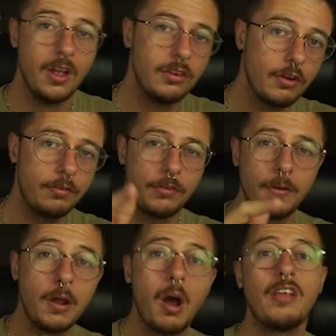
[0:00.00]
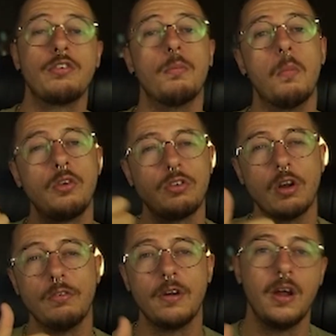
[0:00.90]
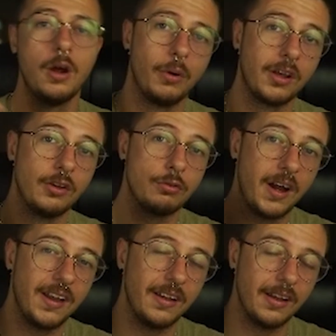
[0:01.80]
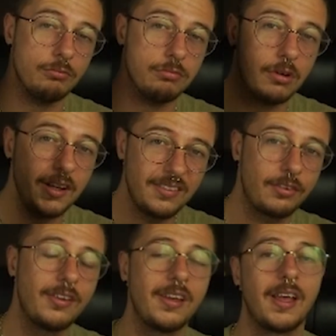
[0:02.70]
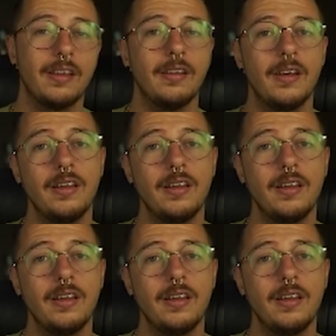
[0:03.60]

So if this video has much love, we can try and retest it again